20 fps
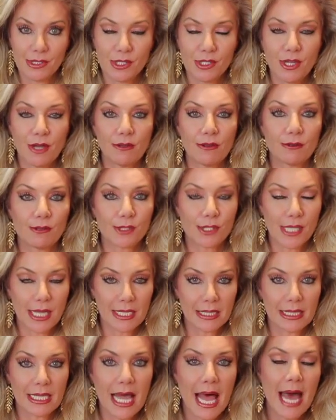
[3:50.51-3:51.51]
So there's a
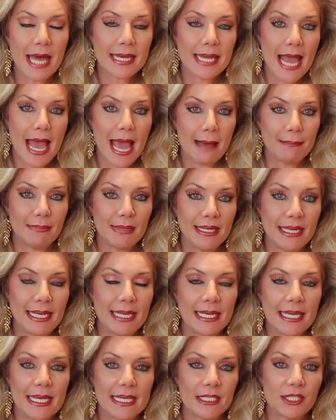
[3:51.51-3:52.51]
lot
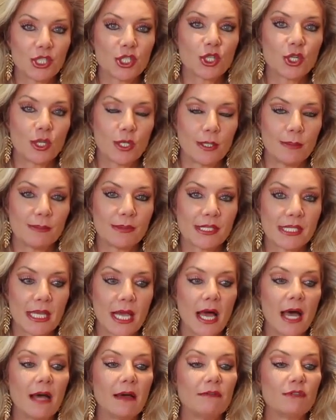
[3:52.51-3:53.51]
happening in terms
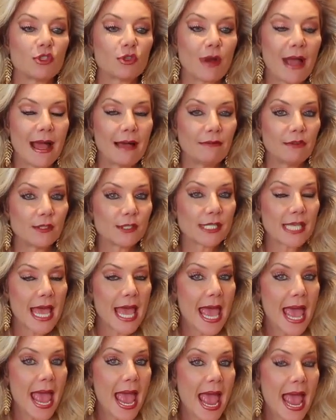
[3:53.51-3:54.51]
of travels,
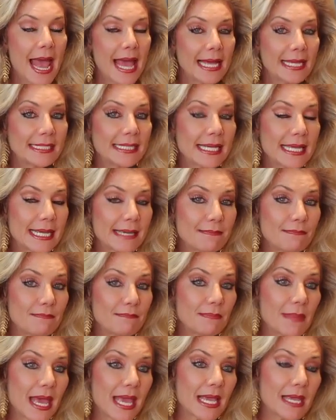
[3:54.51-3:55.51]
and it
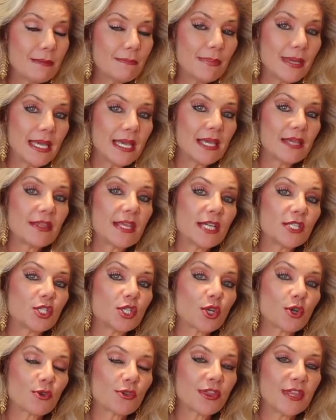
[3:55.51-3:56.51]
may be
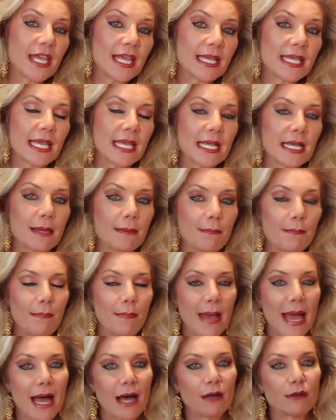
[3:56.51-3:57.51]
that you're thinking
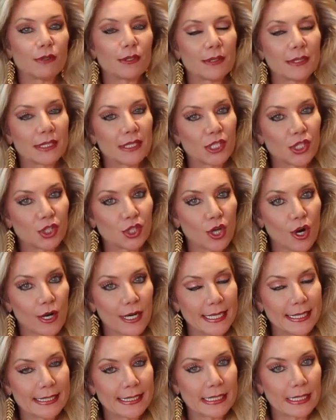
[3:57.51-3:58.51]
about
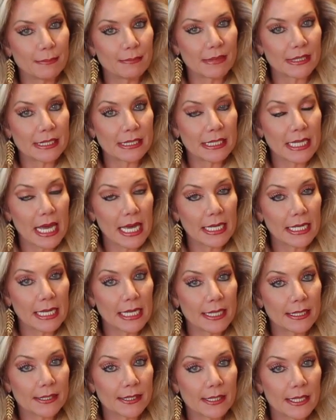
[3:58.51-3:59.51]
starting some
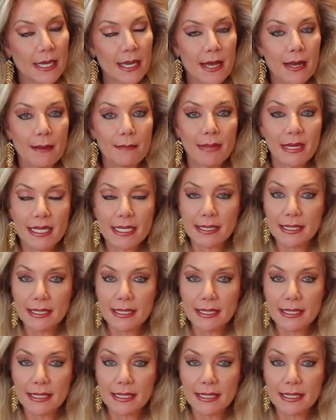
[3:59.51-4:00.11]
studies, but